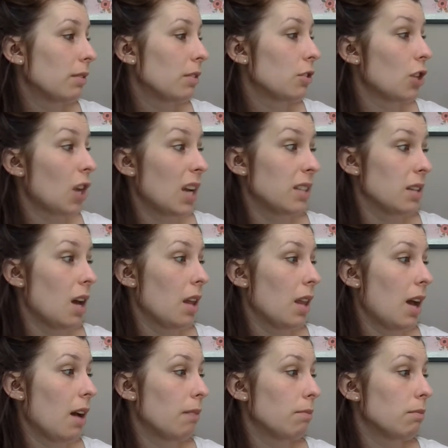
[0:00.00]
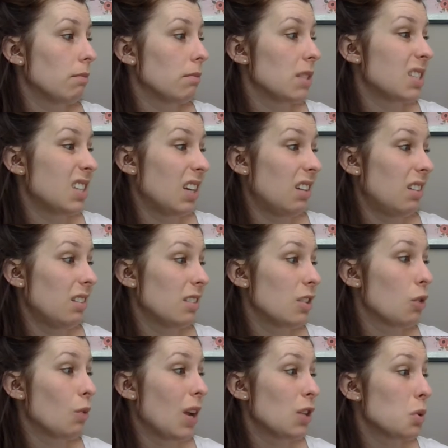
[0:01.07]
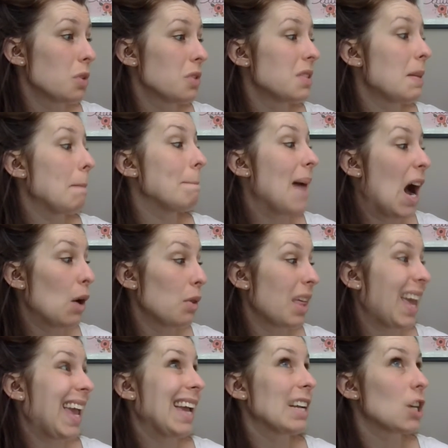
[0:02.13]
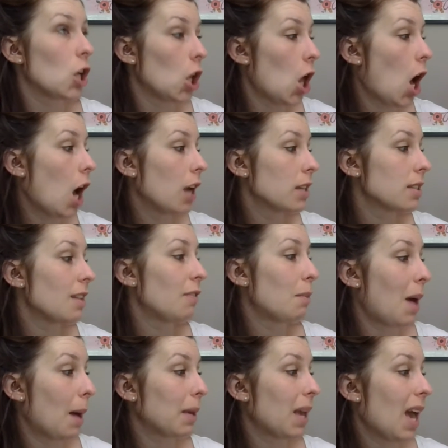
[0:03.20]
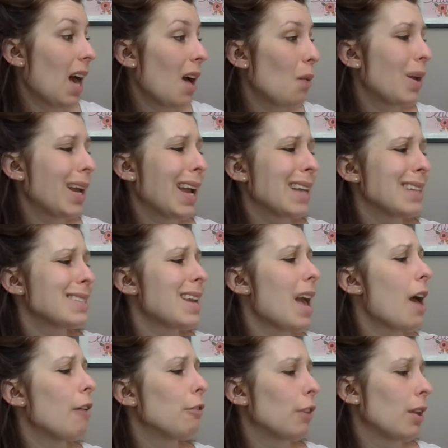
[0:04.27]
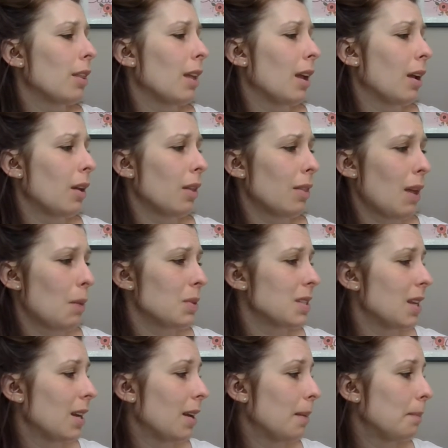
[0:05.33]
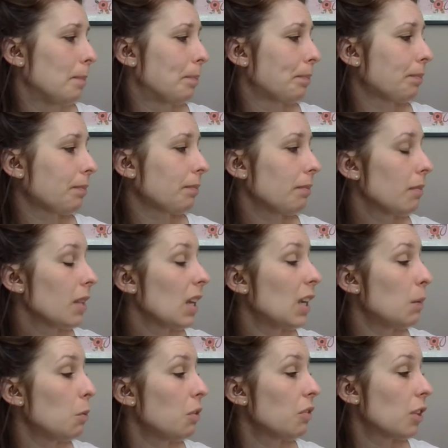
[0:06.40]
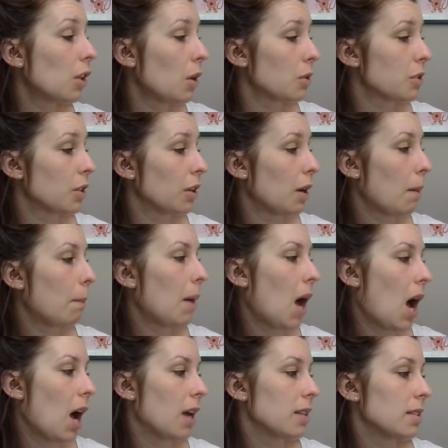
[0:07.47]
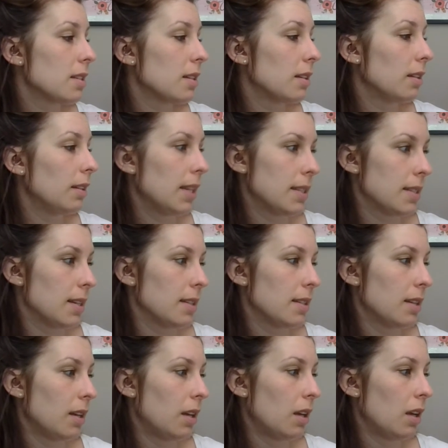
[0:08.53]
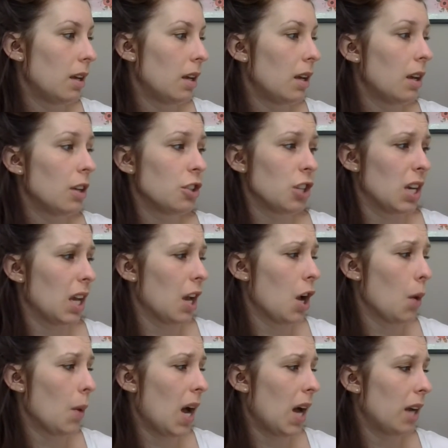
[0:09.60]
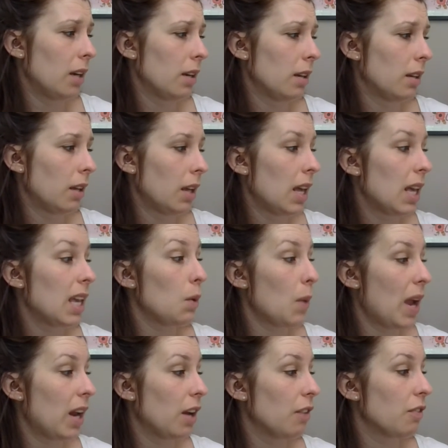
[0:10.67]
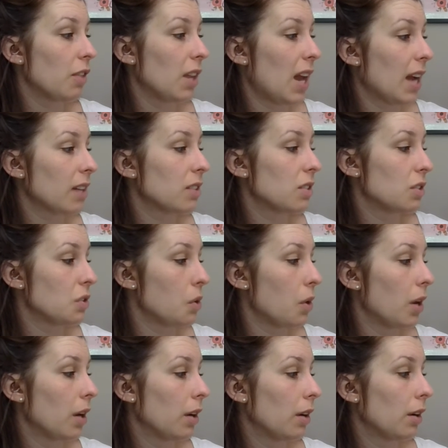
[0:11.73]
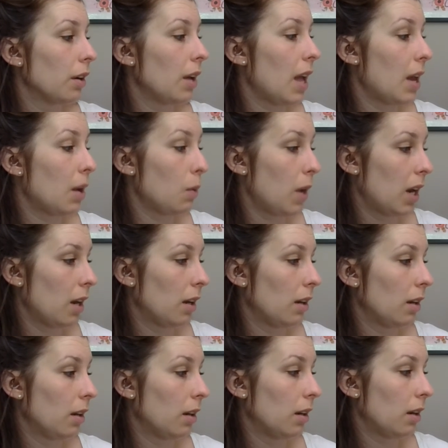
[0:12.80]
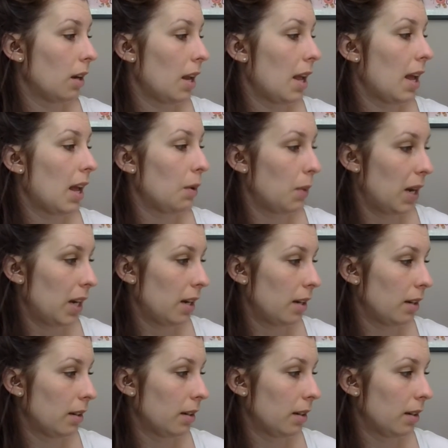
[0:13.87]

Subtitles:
Chai saw that. Still, to run towards the mouth and claws of a bobcat went against everything that was in him. He moved closer, paused, listened. Should he go on? He waited for the next snore, and waited, and waited.